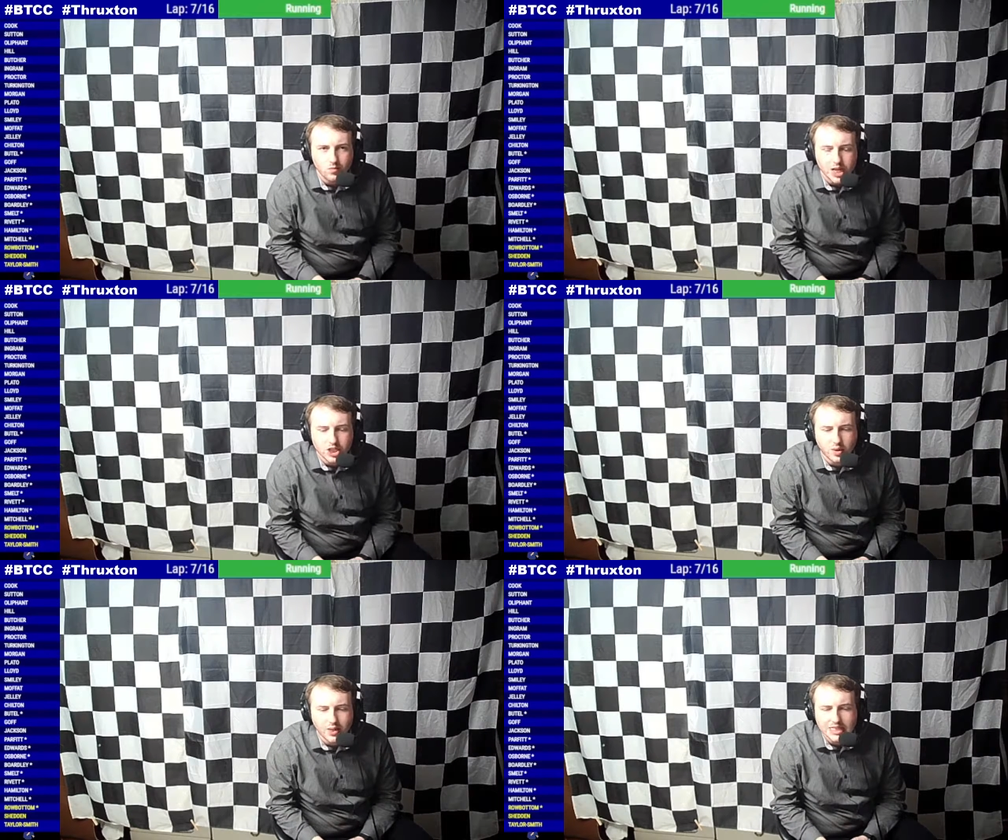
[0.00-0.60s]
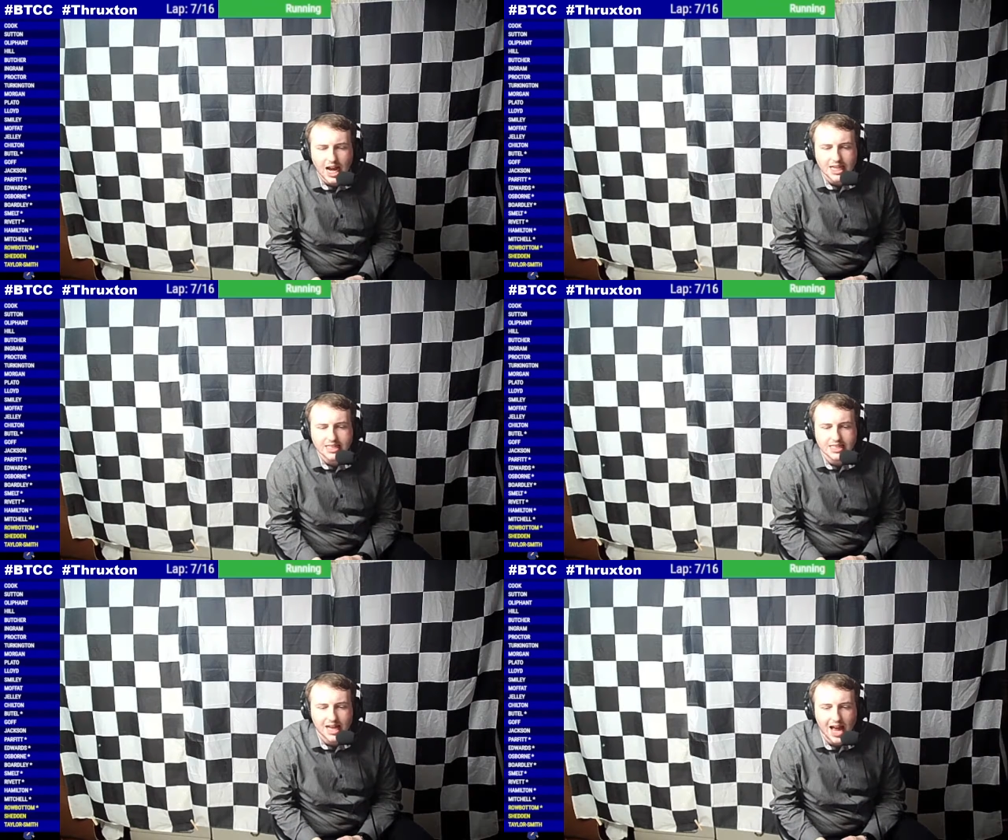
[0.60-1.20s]
it's always
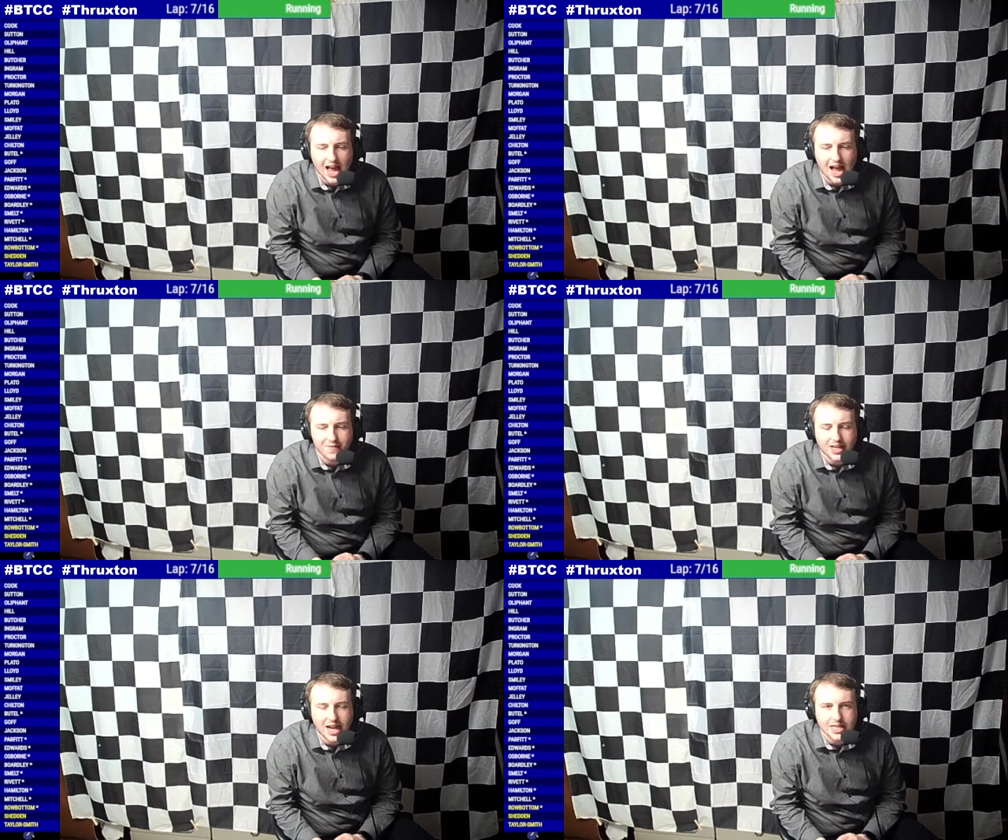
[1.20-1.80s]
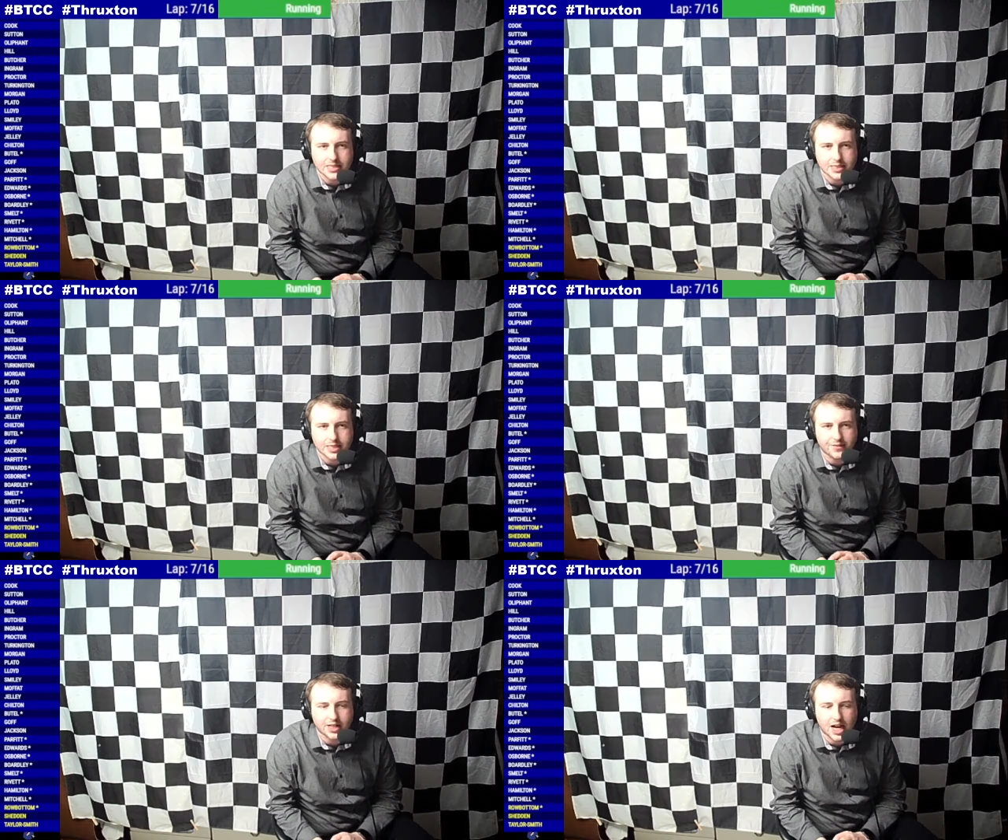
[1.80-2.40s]
nice to have in case there's a
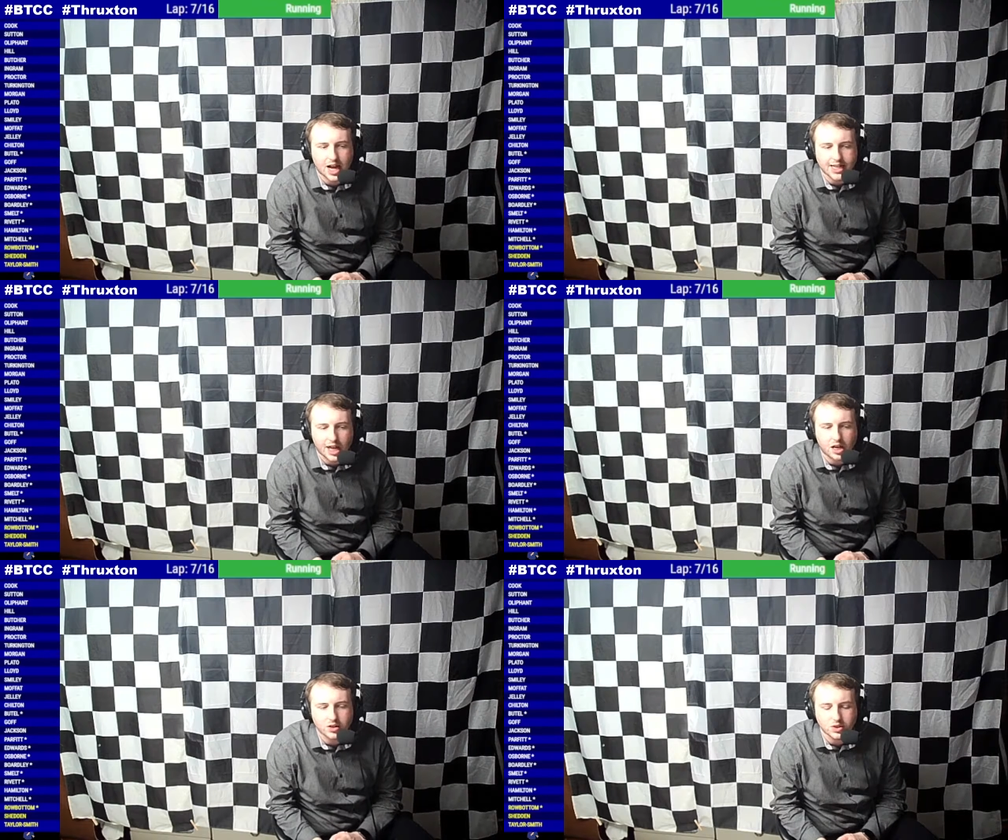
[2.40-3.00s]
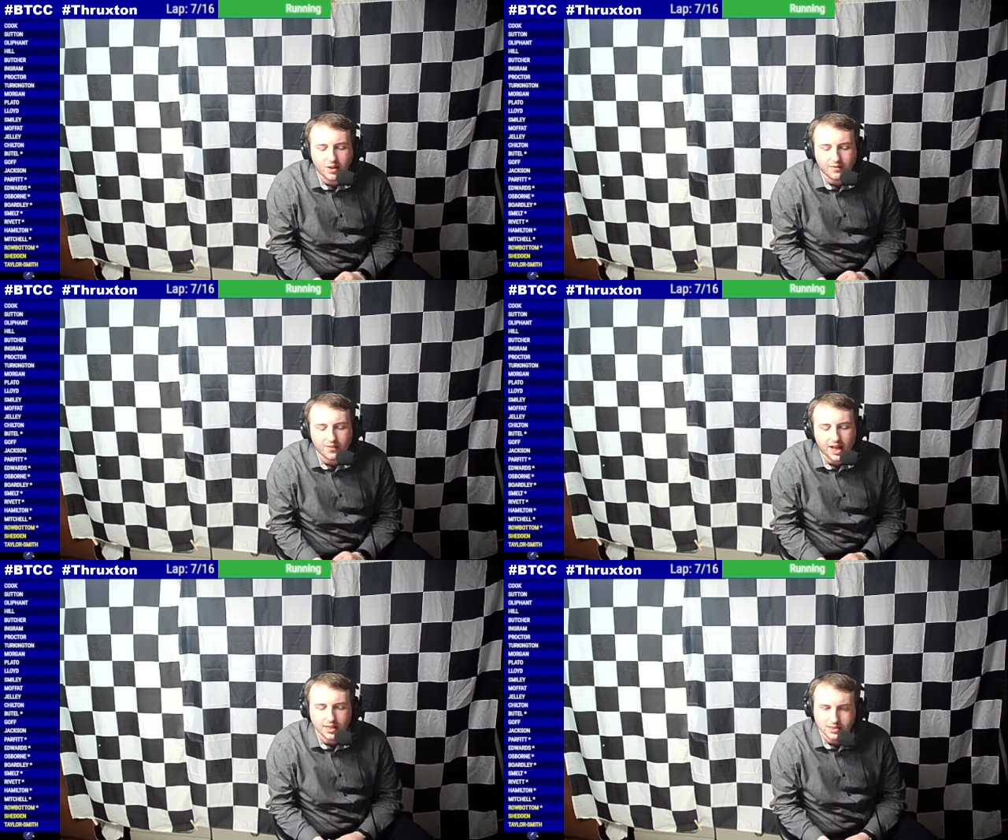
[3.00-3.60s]
safety car, yellows or red
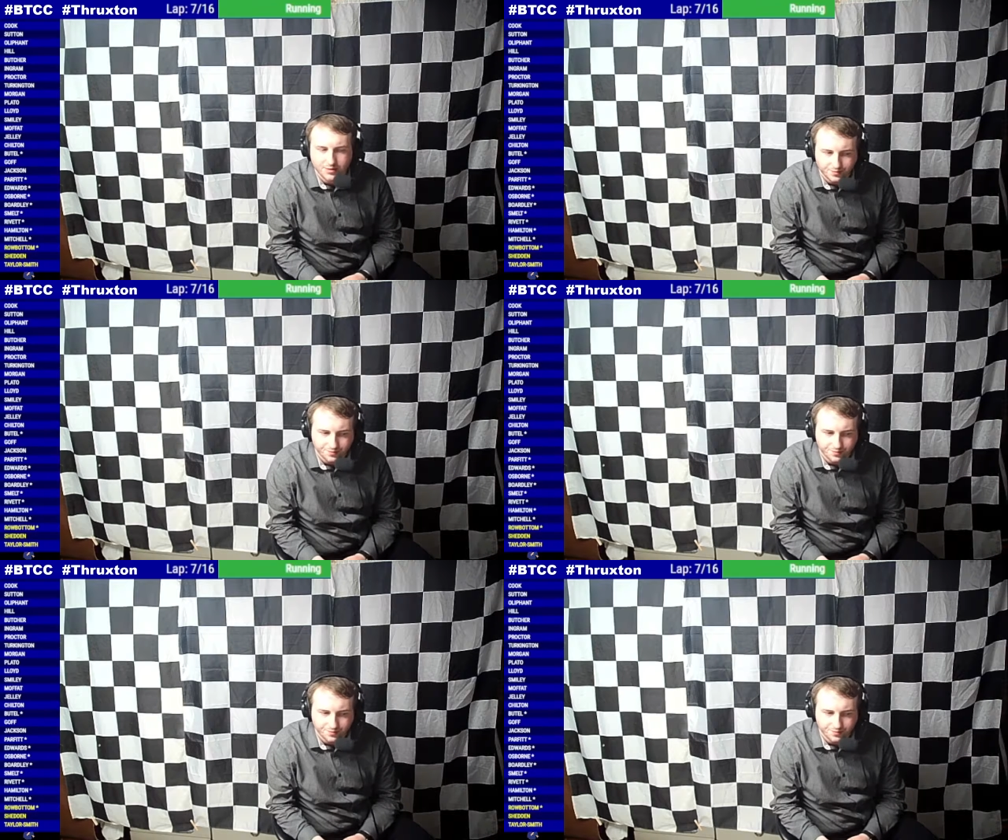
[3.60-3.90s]
flags.